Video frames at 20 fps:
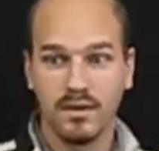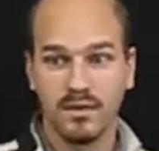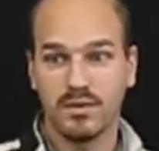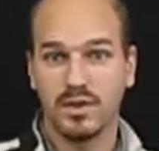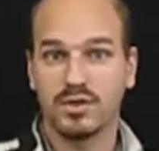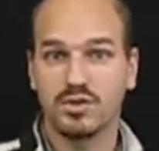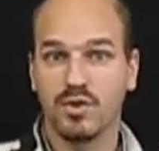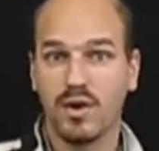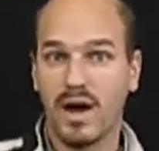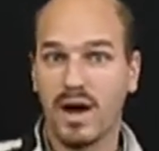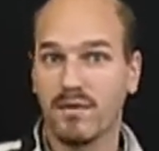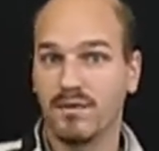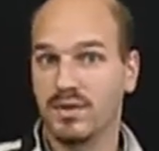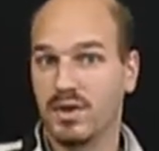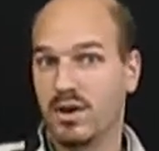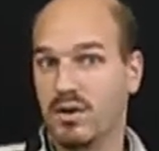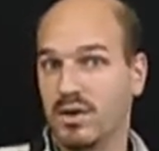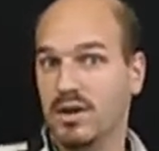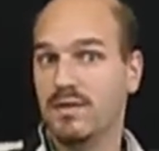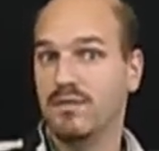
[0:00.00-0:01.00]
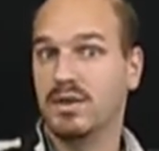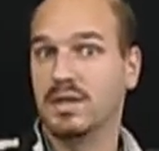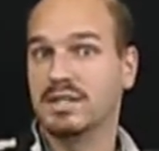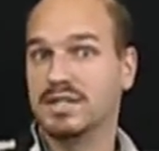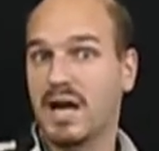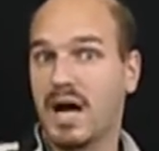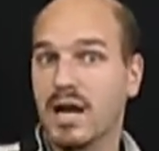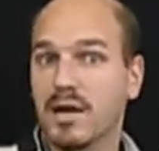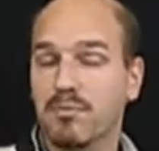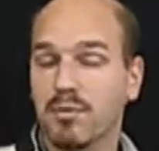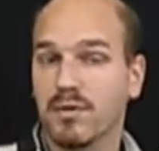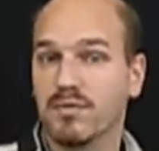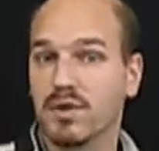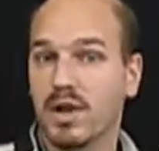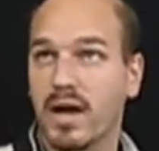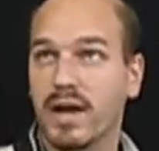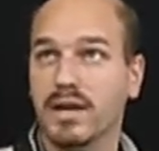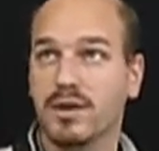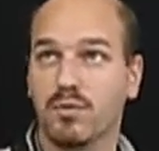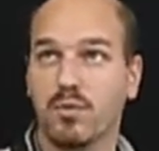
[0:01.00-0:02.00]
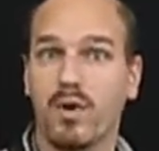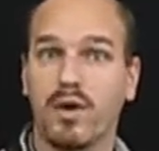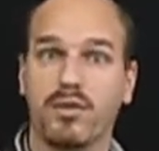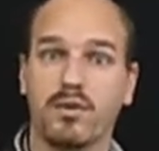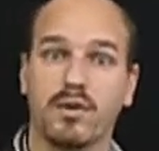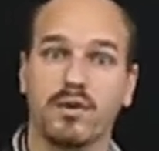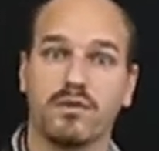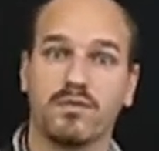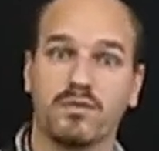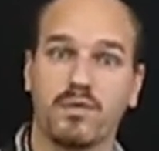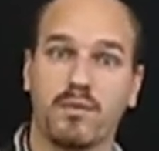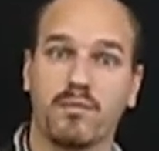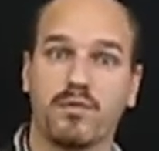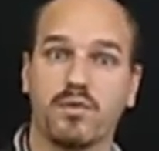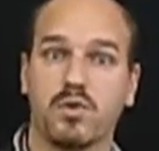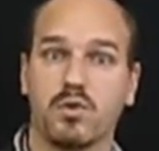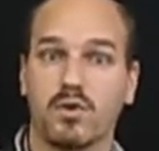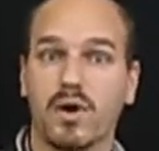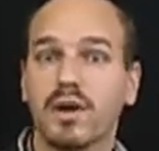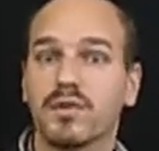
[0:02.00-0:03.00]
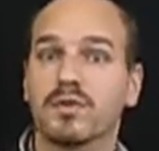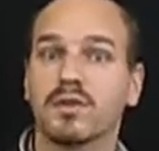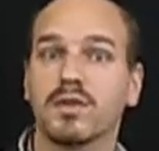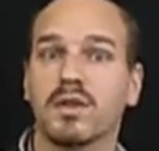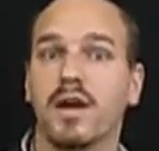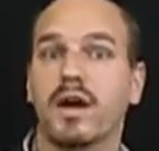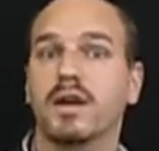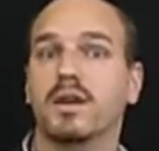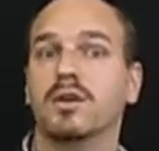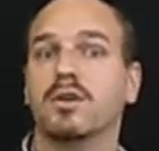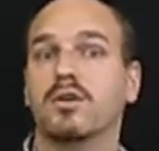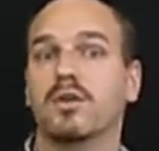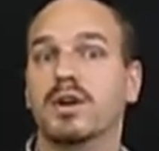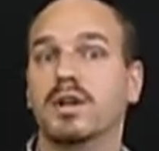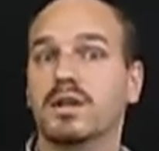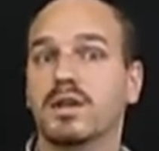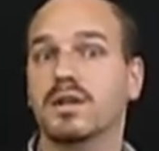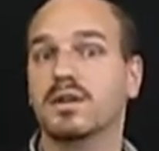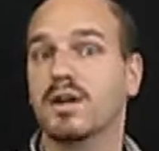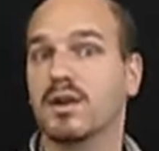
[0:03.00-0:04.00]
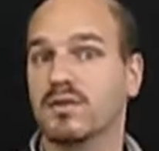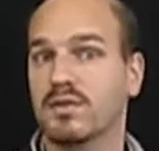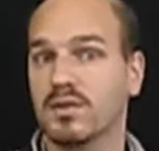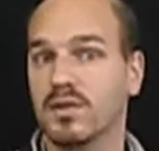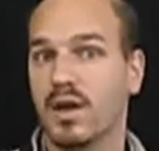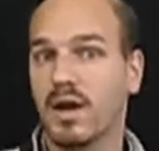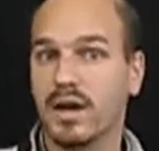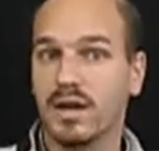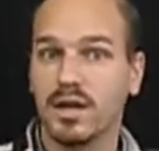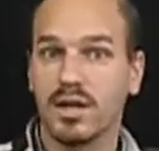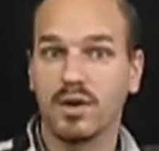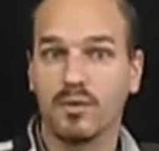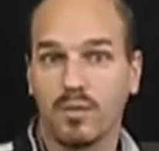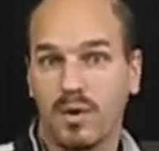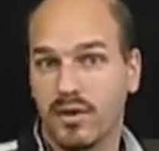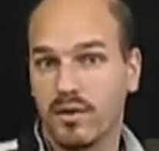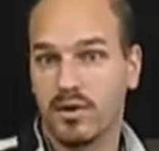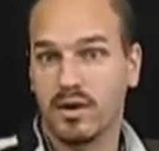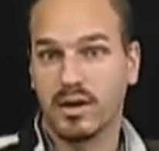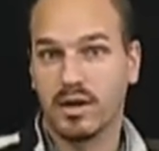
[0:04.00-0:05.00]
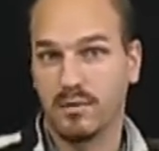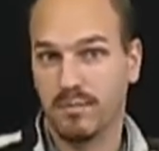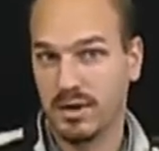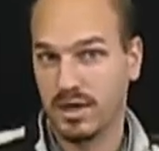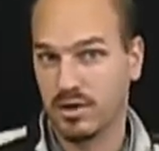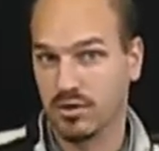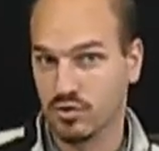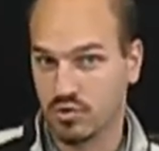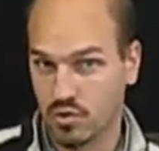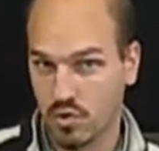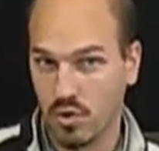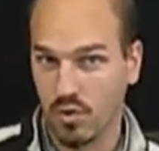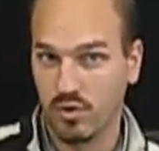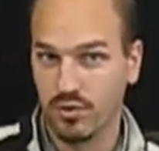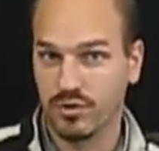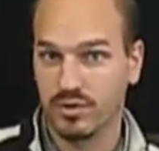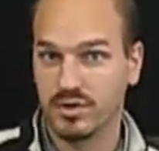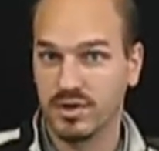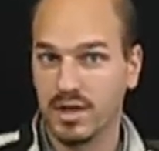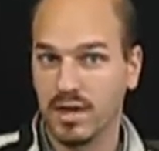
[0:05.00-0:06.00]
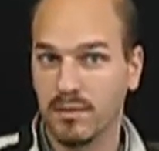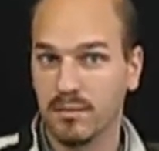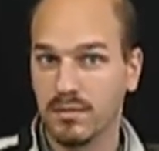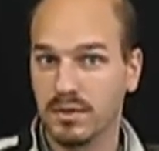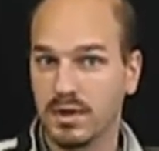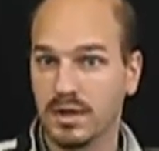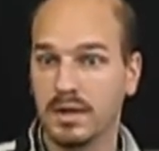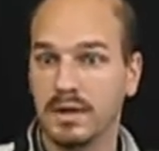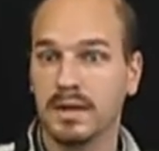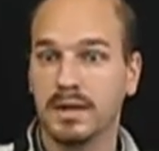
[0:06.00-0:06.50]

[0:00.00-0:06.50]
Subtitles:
that you have in there, even the type of light, whether it's from fluorescent lighting or incandescent lighting, and whether it can be controlled or dimmed.